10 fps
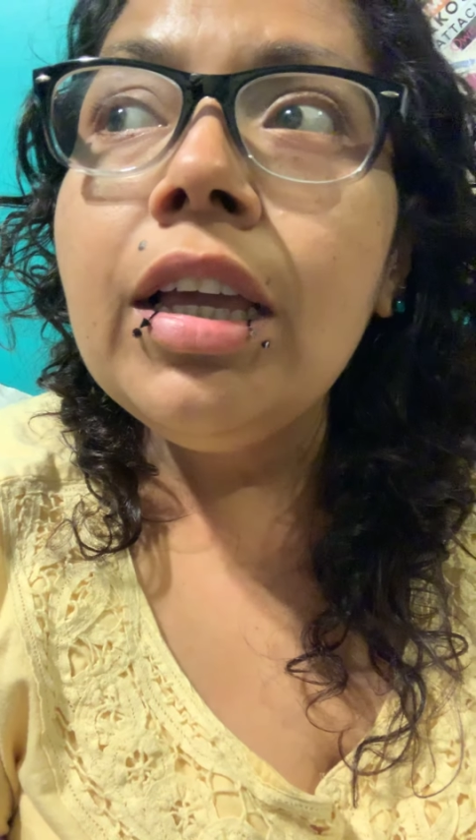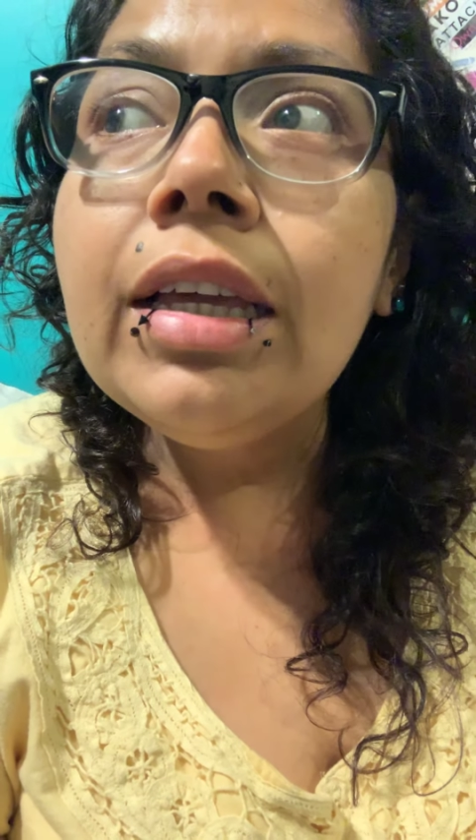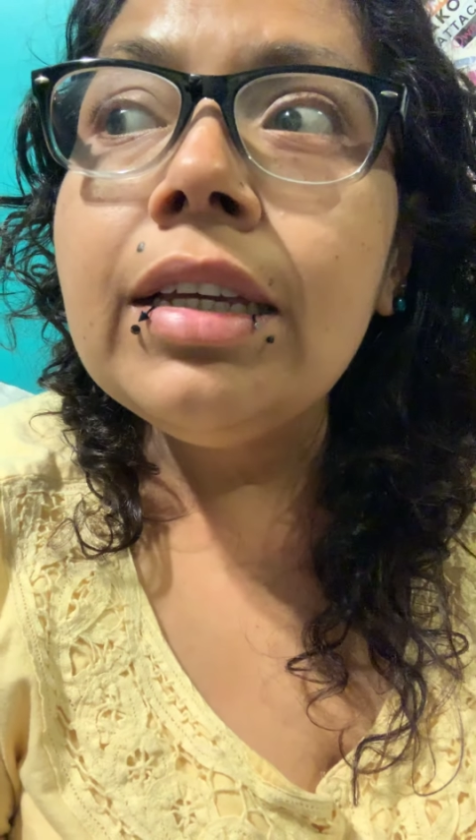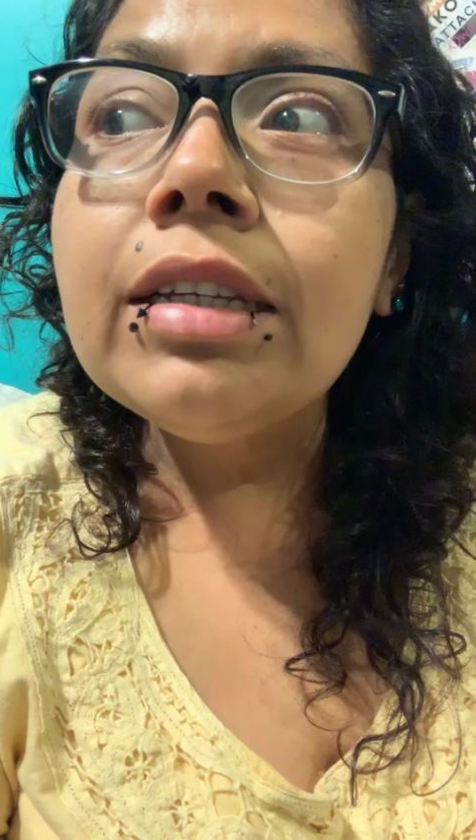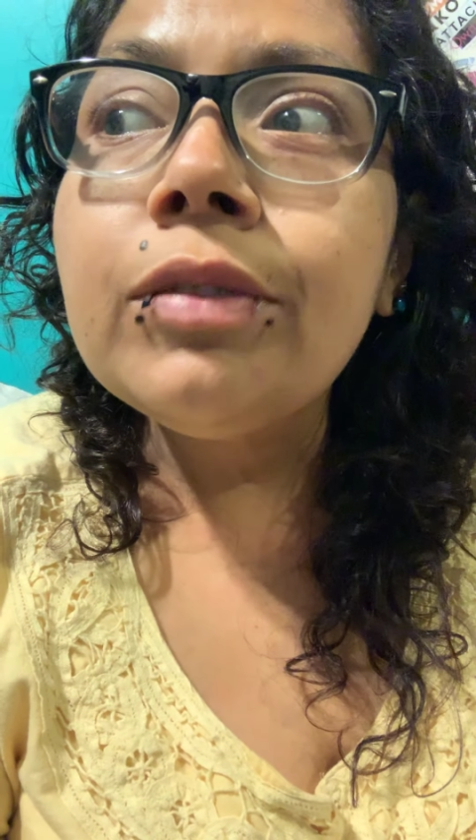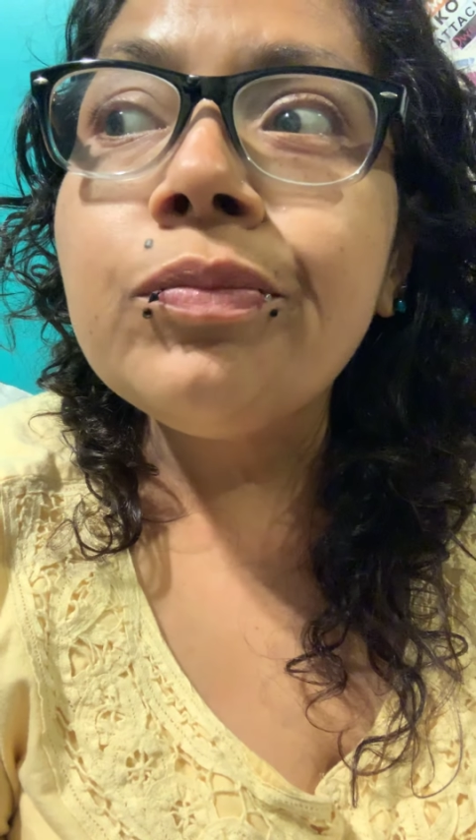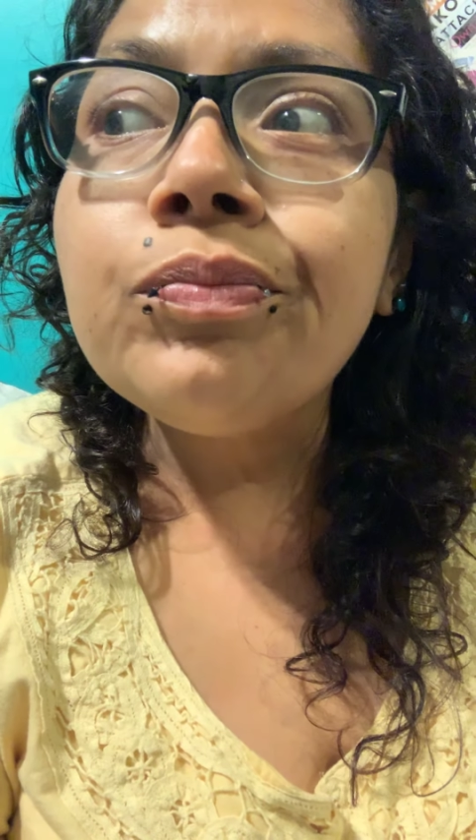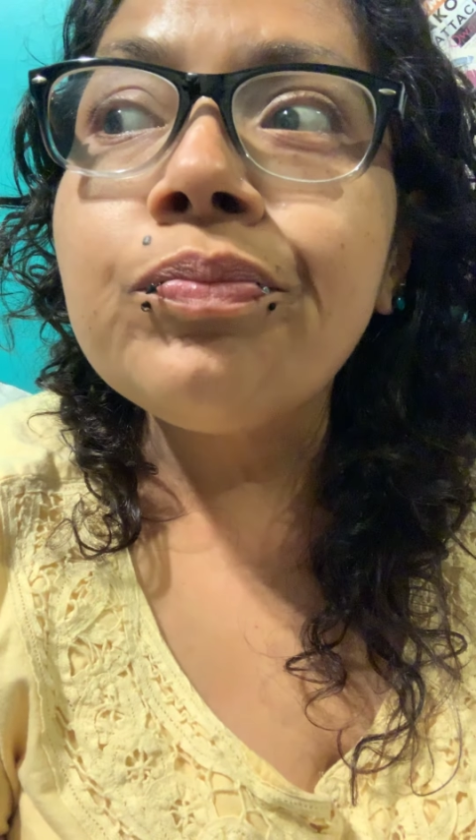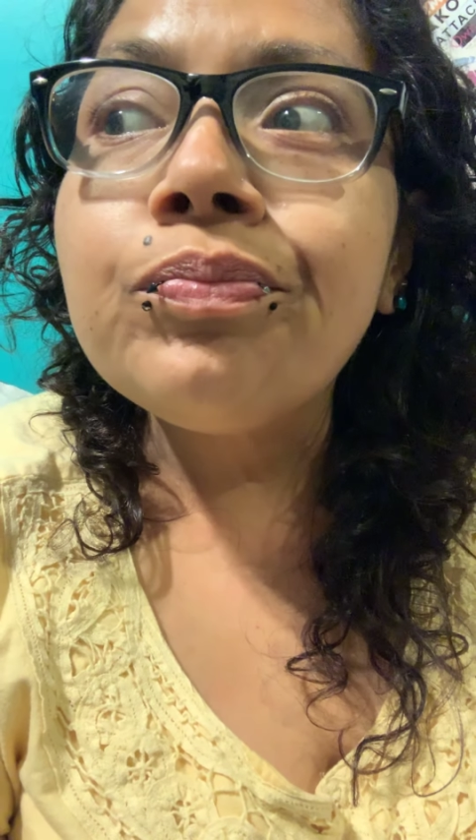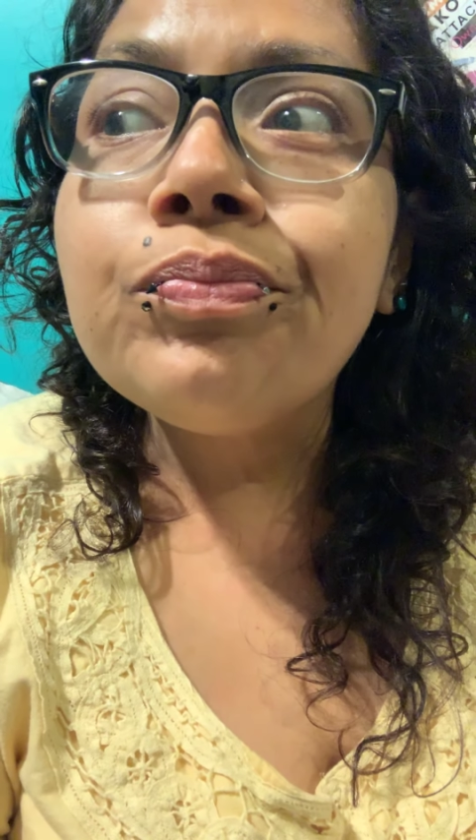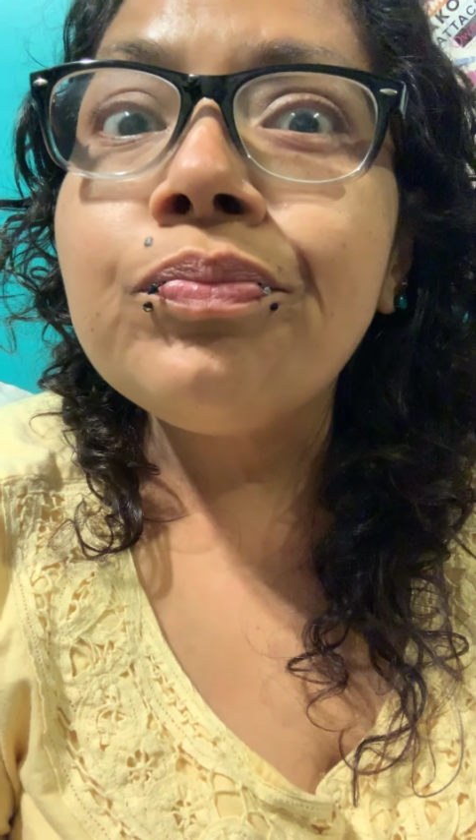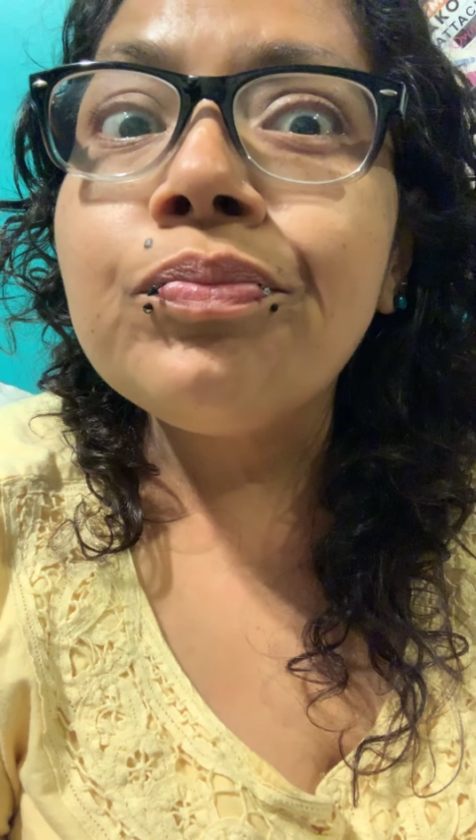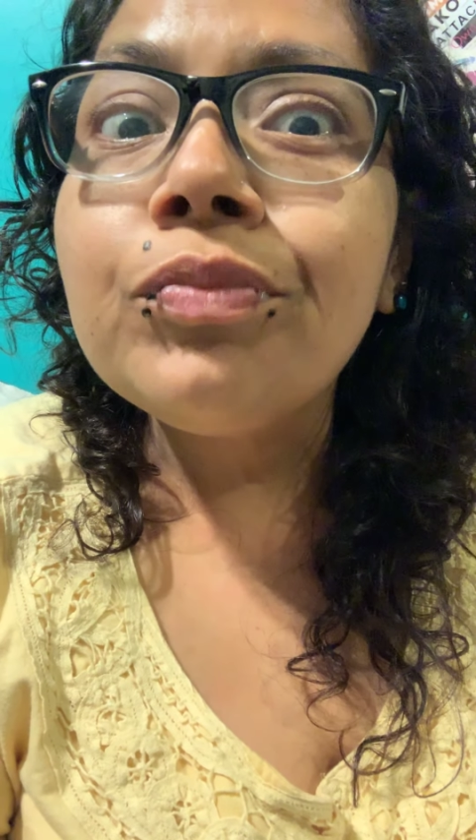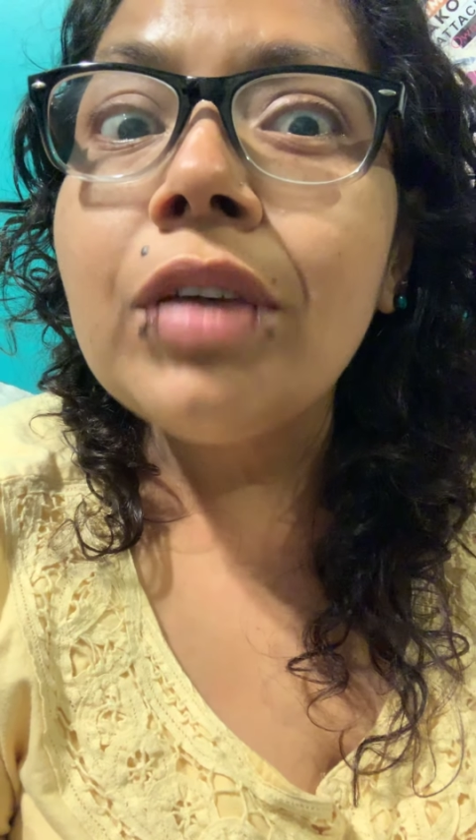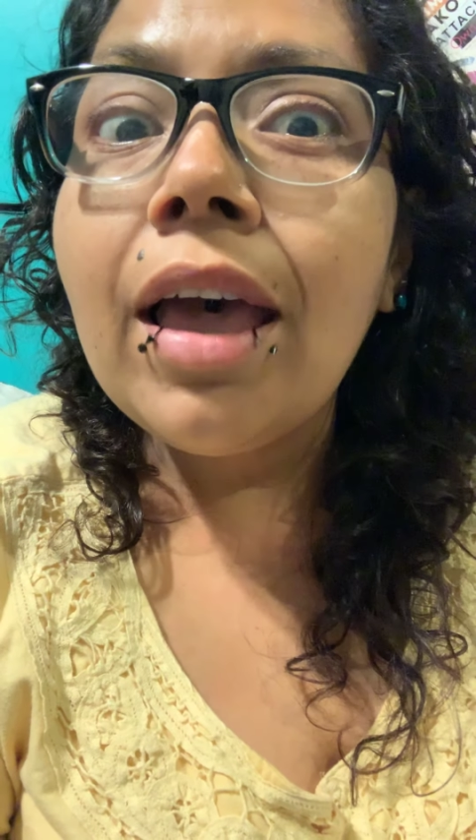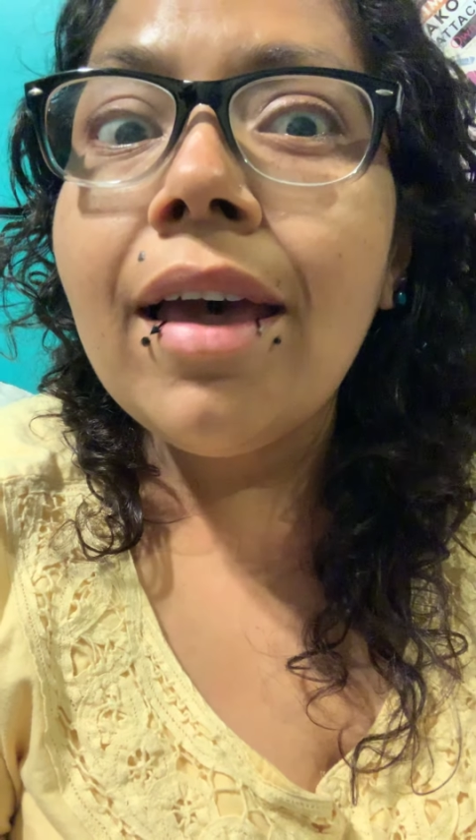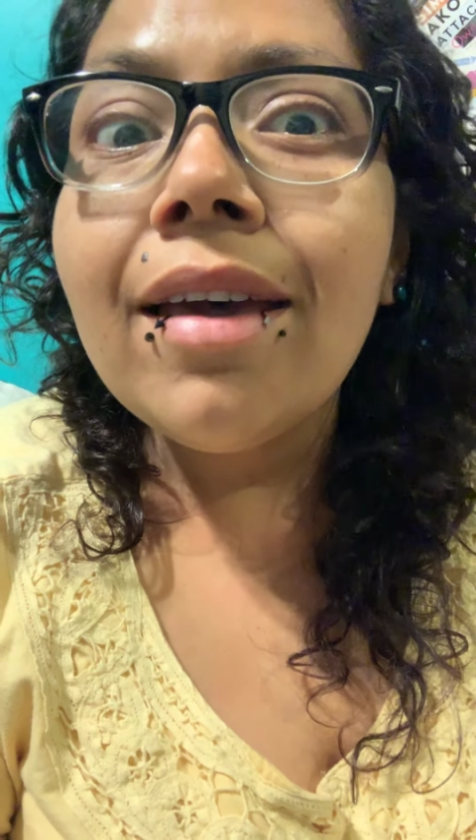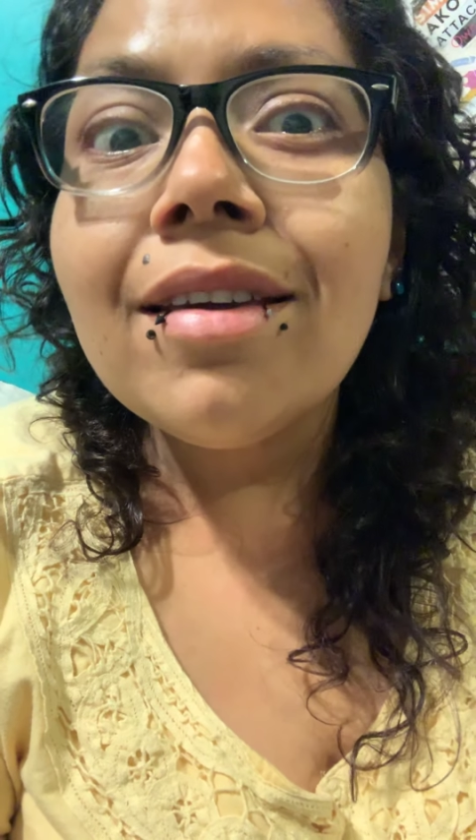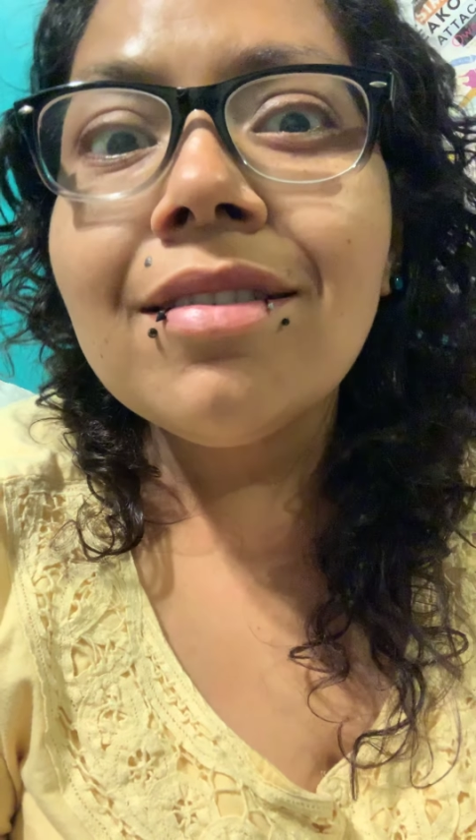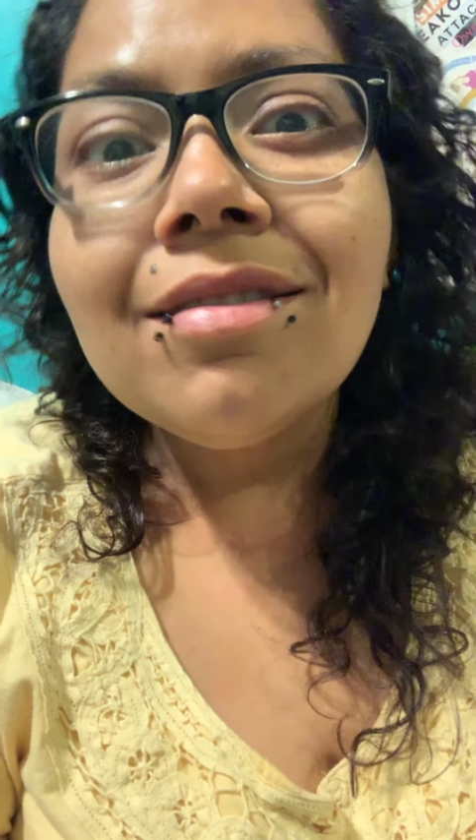and
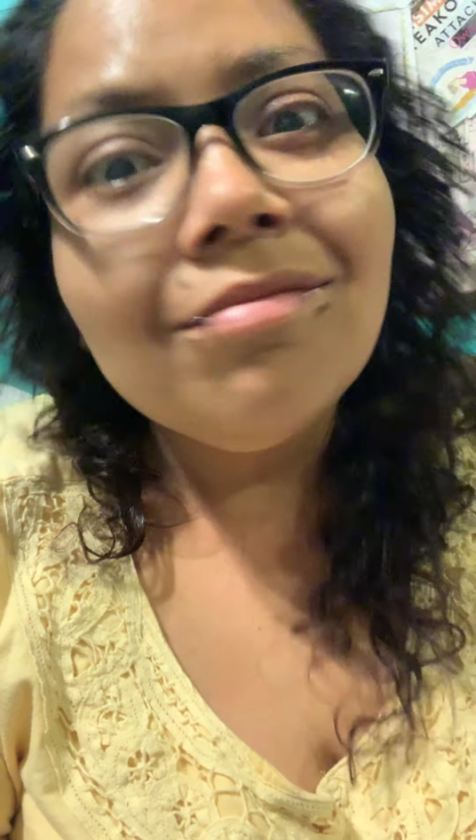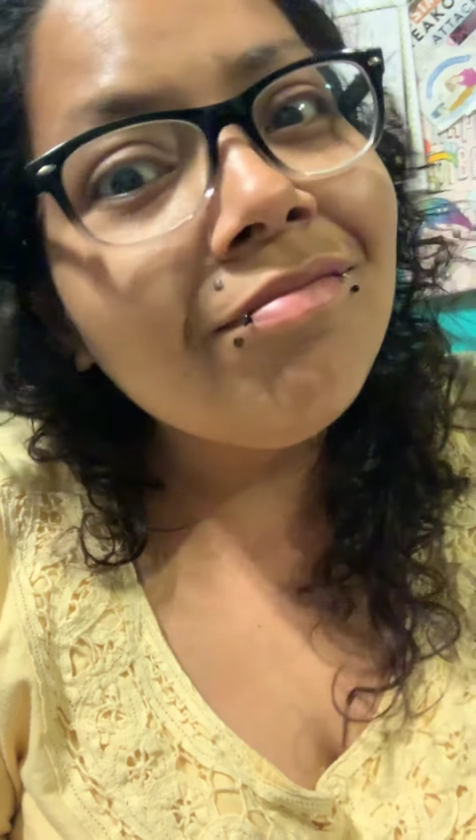hey,